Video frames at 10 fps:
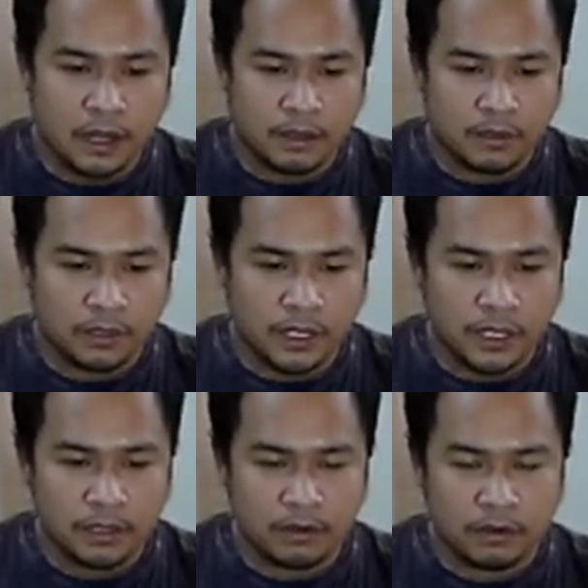
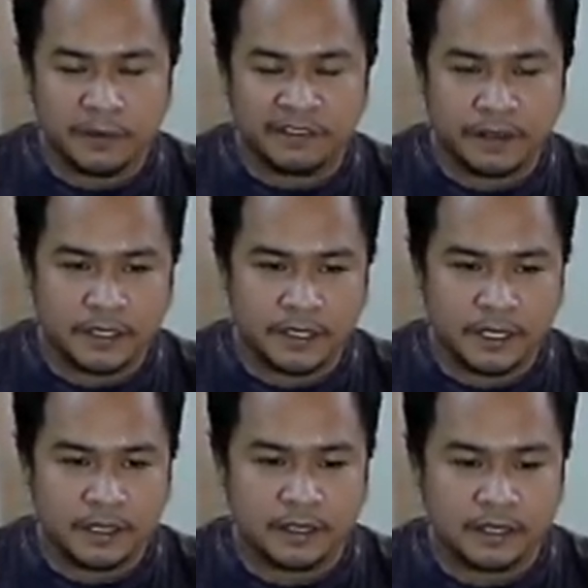looking or be
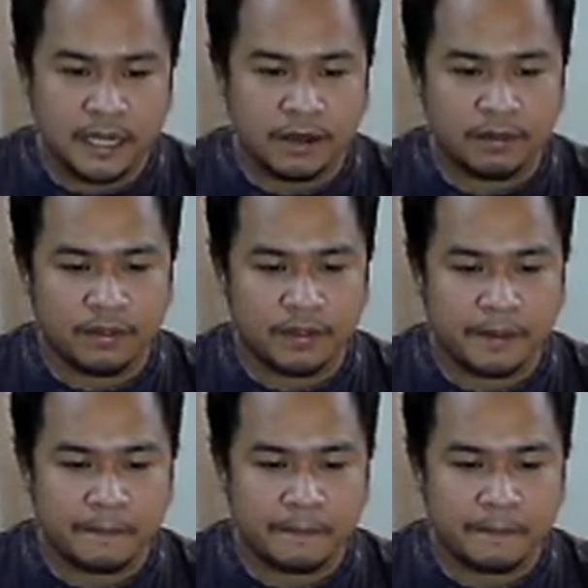facing south.